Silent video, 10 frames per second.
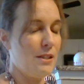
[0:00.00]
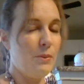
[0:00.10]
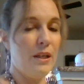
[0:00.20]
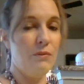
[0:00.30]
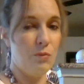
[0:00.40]
So
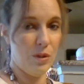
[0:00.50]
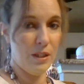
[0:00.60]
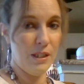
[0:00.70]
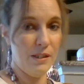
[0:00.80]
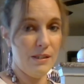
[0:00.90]
we have
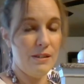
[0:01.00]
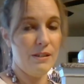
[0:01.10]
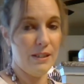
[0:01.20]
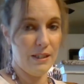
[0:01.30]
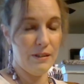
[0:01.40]
ones,
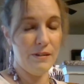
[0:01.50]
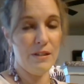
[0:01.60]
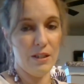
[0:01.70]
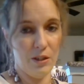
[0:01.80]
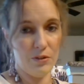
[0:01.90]

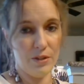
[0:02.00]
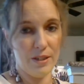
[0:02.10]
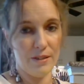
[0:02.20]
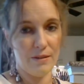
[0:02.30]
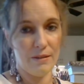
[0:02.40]
tens,
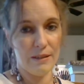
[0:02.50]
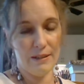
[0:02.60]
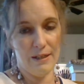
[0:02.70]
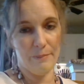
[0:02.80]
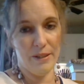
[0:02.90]
hundreds,
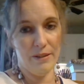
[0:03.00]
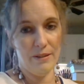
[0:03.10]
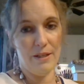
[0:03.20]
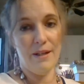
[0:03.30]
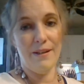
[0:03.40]
comma,
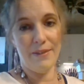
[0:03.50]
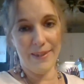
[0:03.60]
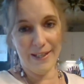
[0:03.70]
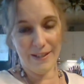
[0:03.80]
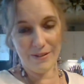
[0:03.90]

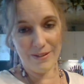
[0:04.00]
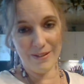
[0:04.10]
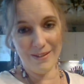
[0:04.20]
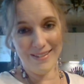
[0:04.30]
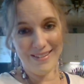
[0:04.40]

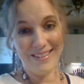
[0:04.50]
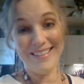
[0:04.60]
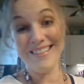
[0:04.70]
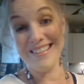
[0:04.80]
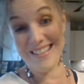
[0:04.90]
thousands,
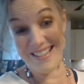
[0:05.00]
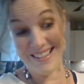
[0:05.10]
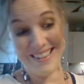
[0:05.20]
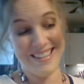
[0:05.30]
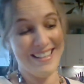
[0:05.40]

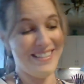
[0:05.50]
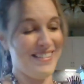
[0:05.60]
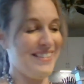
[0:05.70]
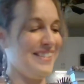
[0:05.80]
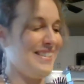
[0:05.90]

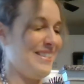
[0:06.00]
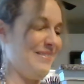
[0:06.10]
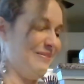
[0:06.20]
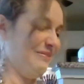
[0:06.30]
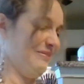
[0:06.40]
10,000s.
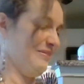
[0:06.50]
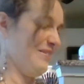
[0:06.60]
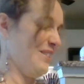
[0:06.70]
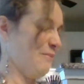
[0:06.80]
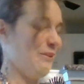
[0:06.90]

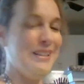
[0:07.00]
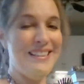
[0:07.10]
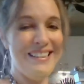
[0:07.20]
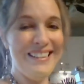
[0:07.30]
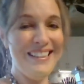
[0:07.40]
Pretty
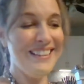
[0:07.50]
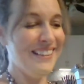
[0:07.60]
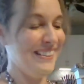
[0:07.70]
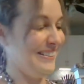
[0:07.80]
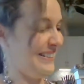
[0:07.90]
neat,
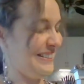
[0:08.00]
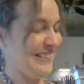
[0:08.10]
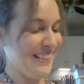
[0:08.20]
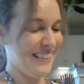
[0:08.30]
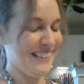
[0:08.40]
huh?
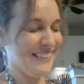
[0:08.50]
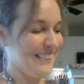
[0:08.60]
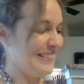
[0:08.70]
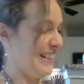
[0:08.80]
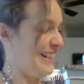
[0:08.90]
I think it's
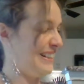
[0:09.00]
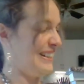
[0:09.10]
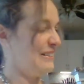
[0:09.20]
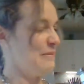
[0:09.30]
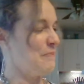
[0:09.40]

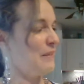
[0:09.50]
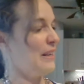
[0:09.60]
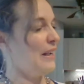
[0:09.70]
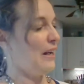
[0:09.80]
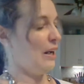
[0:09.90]
exciting.
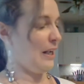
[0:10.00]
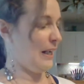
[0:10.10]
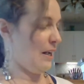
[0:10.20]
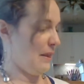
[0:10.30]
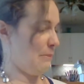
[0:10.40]
All
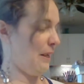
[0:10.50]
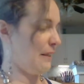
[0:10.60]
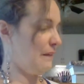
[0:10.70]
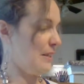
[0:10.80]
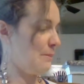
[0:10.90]
right, on the
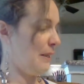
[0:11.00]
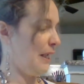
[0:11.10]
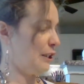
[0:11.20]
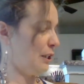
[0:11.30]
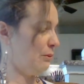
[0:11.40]
back of this
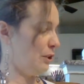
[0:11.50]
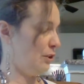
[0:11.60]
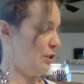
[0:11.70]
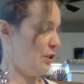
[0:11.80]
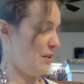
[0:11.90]
page, I want you
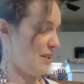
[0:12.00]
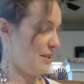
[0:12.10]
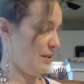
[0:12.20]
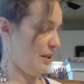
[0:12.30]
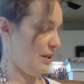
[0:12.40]
to do this
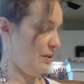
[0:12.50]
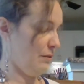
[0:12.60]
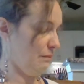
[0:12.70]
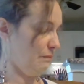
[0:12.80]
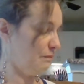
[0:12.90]
alone.